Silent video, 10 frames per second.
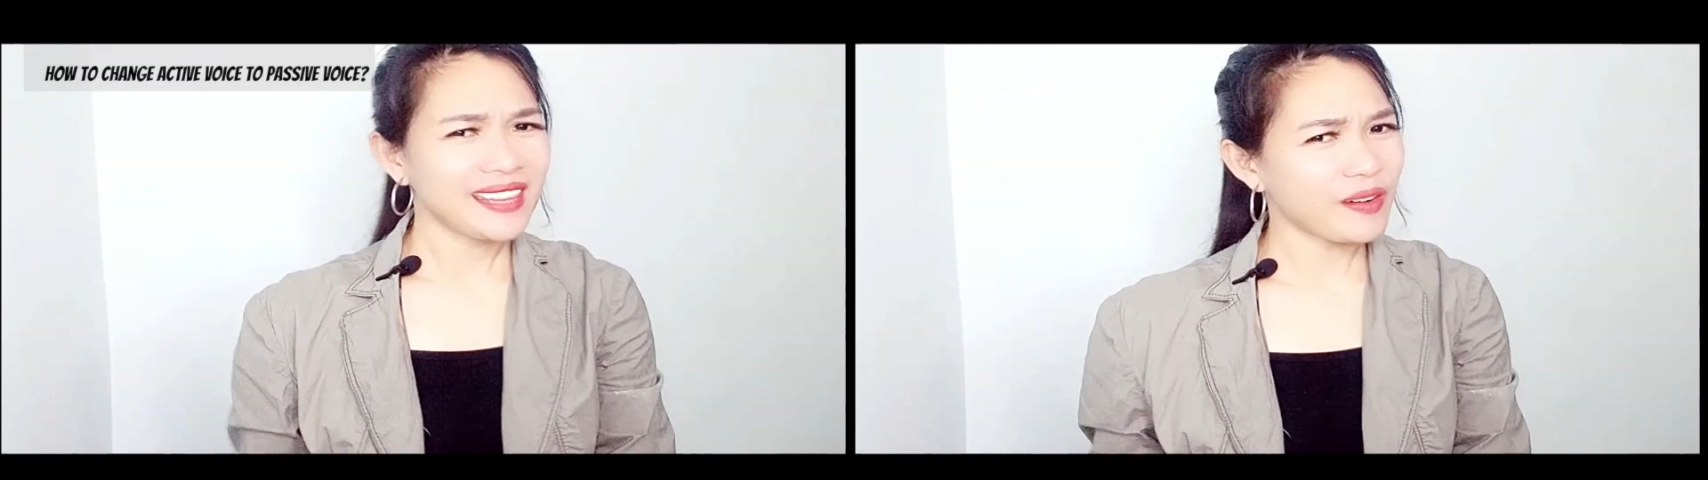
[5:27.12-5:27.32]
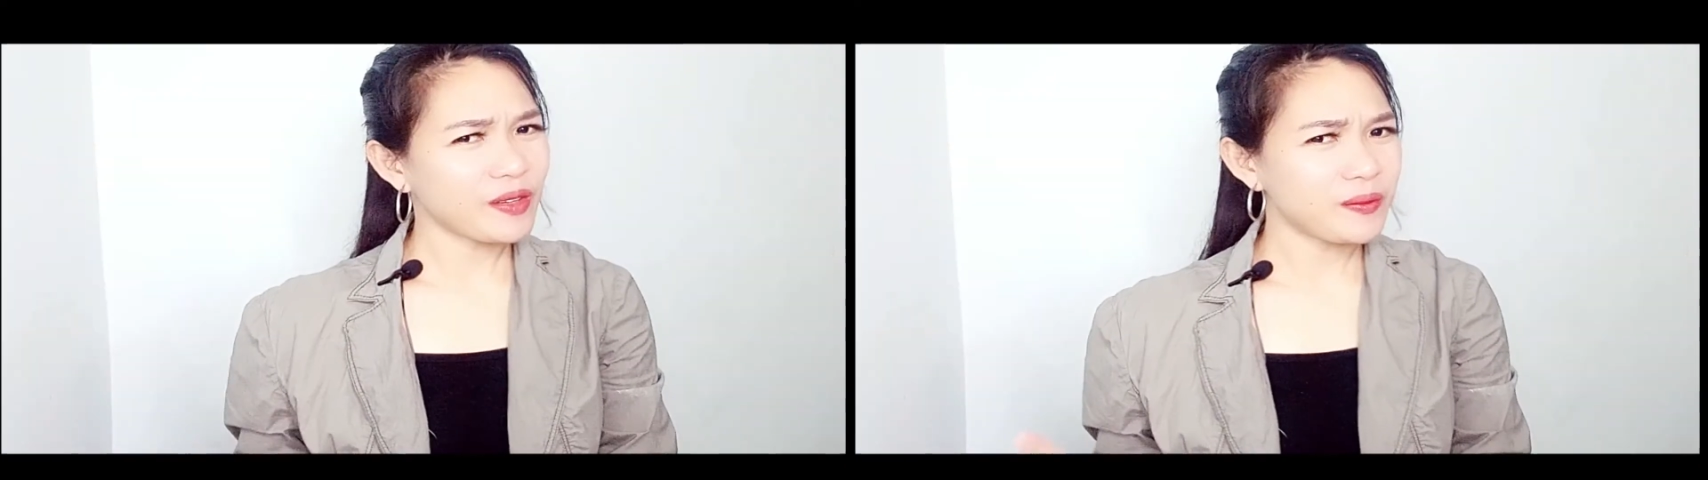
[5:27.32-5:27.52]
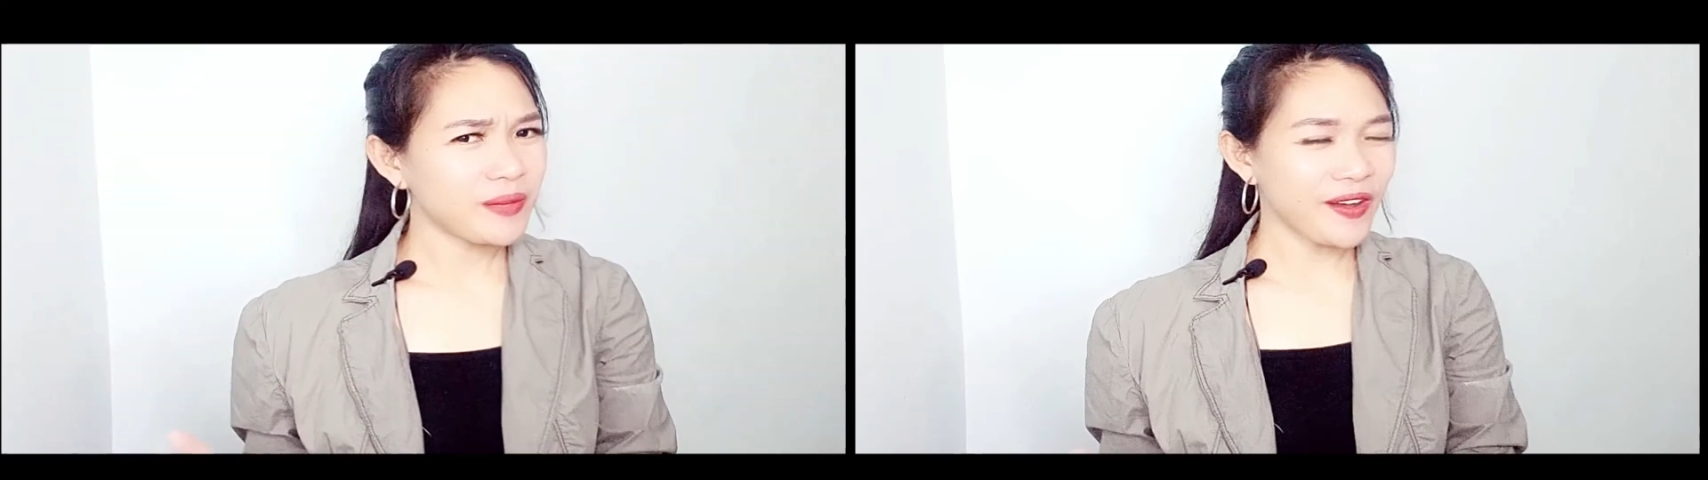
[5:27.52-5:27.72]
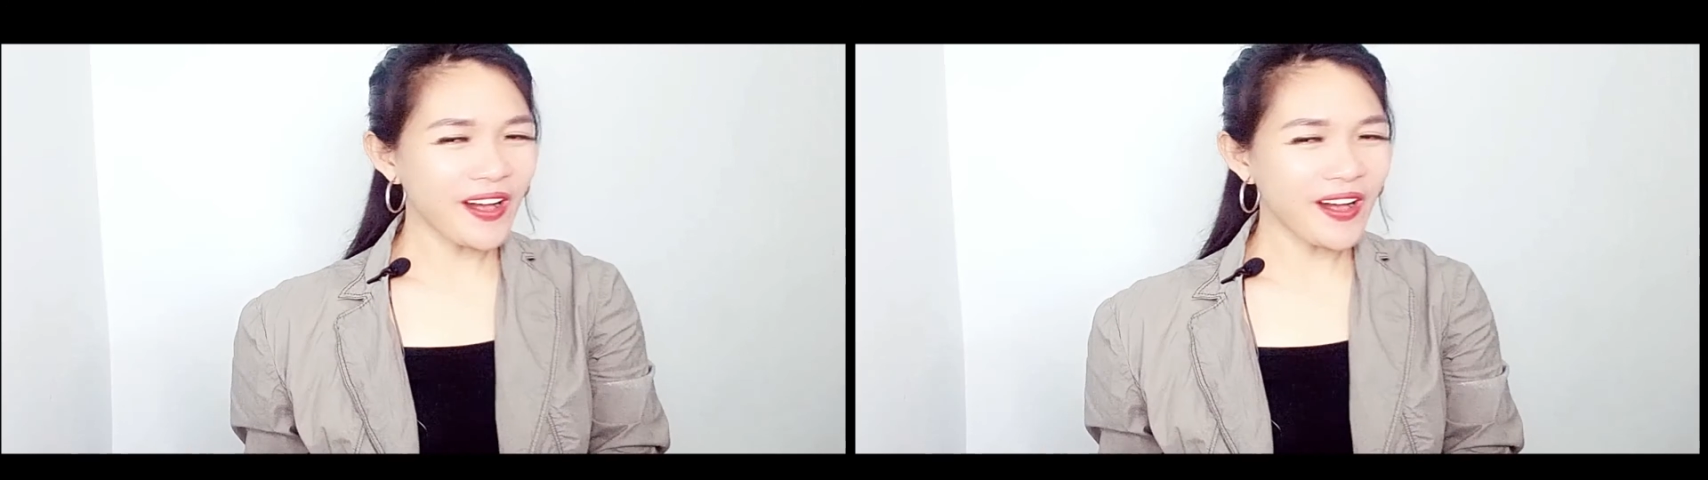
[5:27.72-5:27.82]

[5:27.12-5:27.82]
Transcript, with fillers: That would be